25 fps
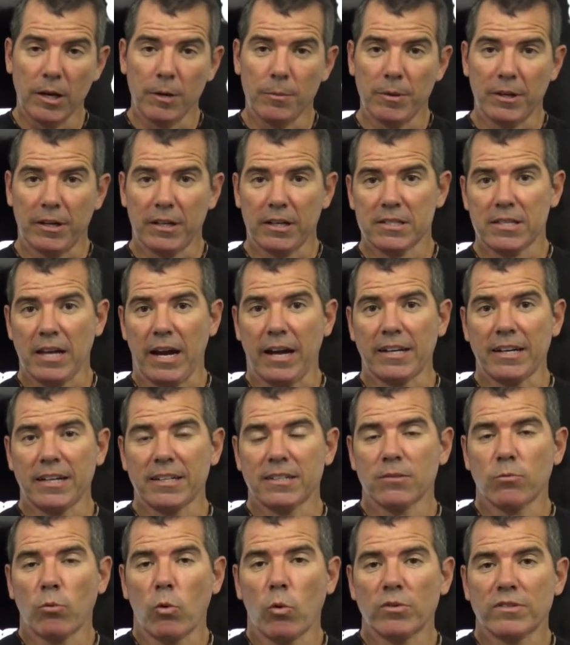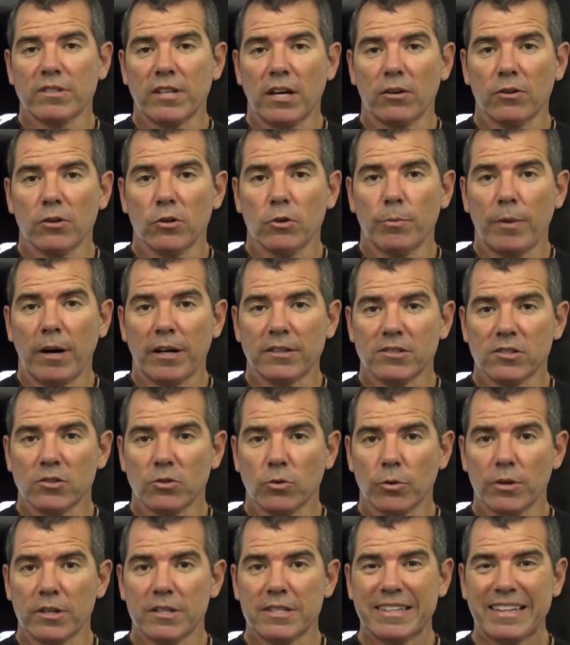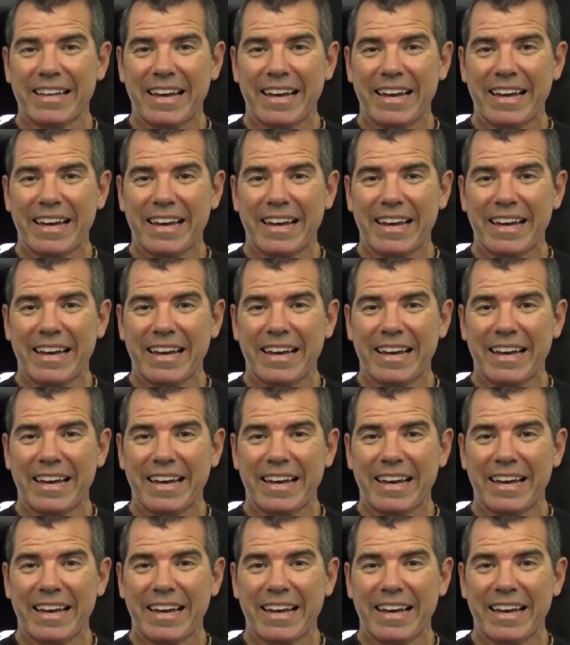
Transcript: Because I need to tell you about stories